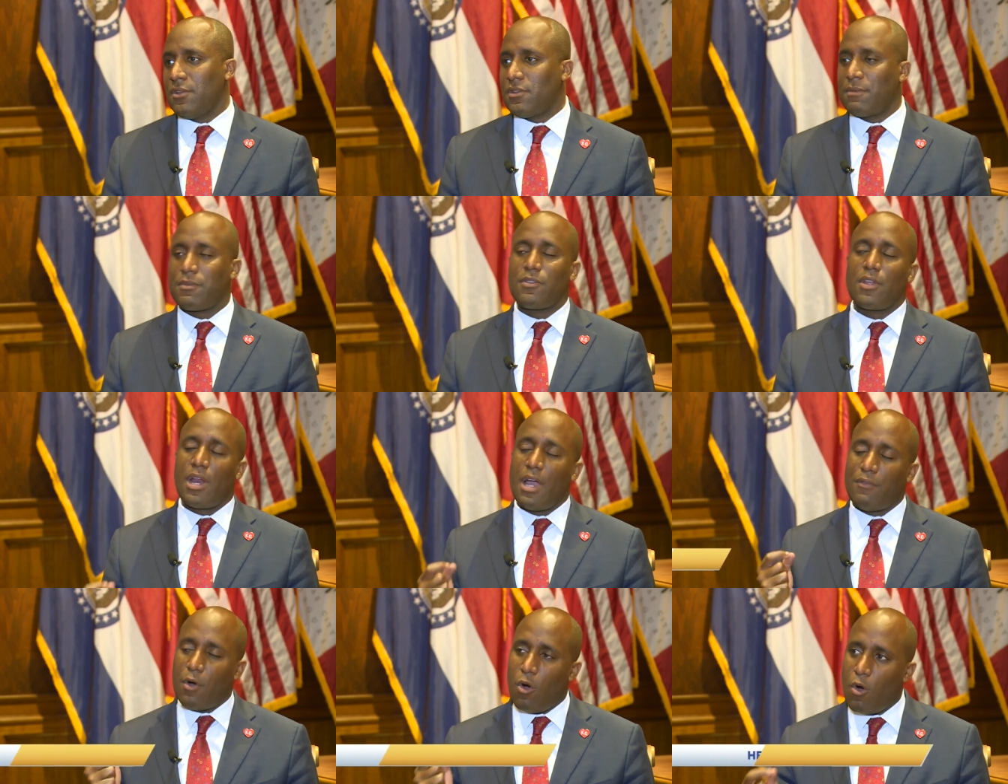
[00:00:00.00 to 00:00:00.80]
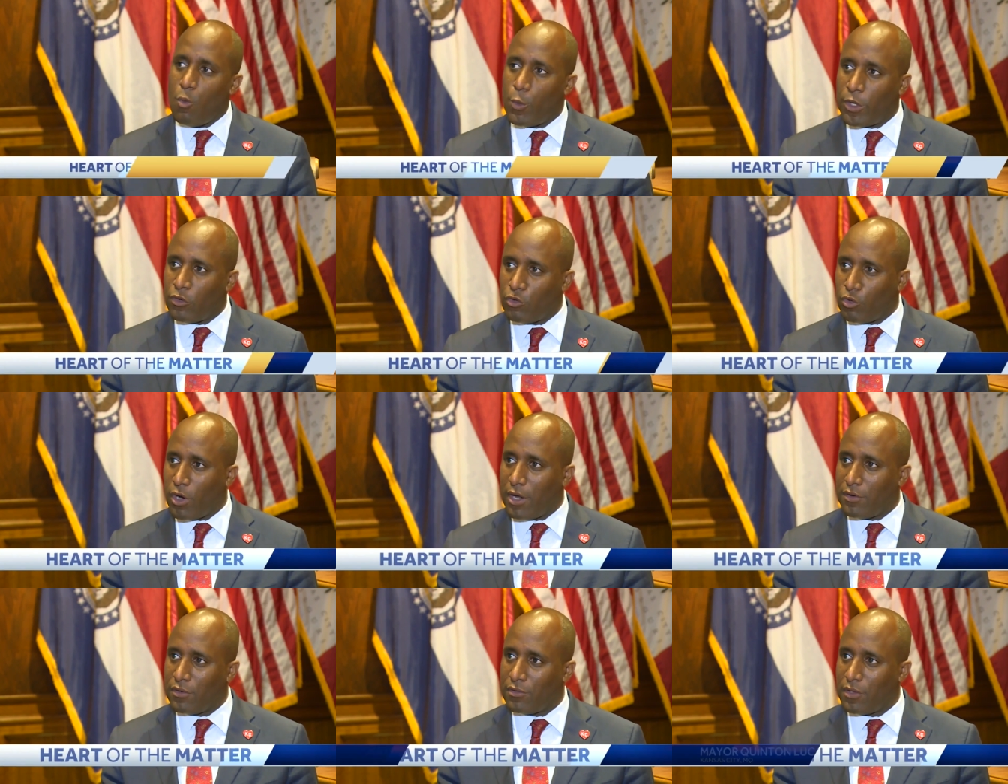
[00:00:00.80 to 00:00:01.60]
Something that I've always
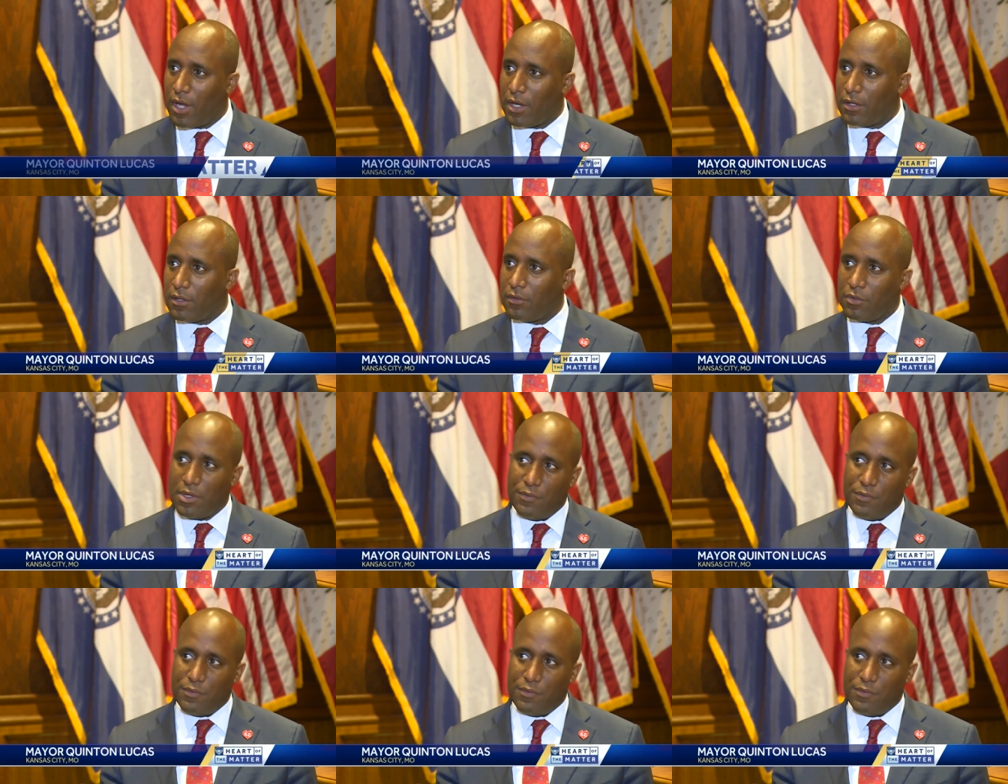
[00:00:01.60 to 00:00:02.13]
tried to say is,